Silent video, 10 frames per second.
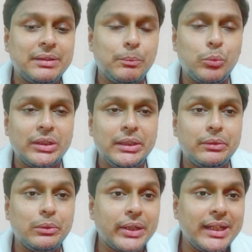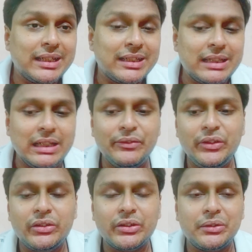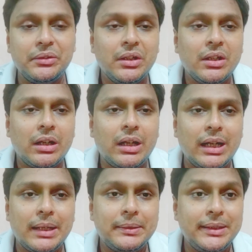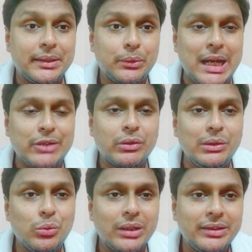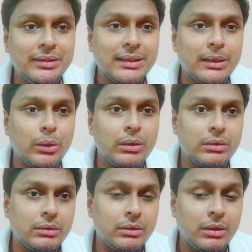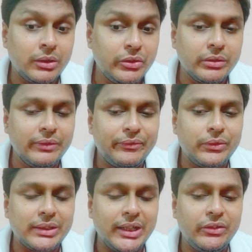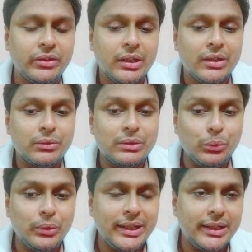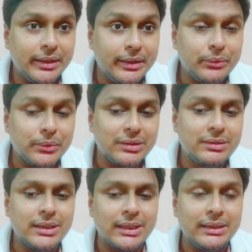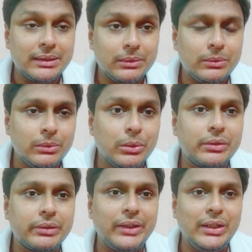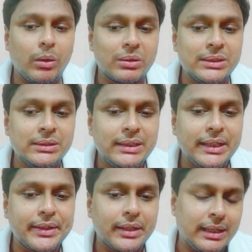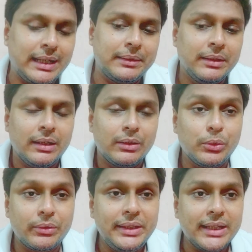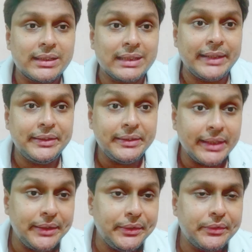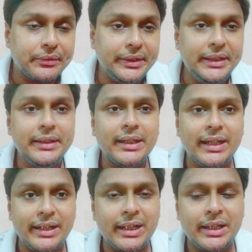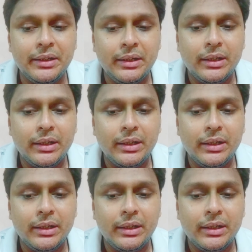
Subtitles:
somebody is looking at the television, they are actually watching the original footage. So the way it was done, it looks very authentic, and to create a 1983 era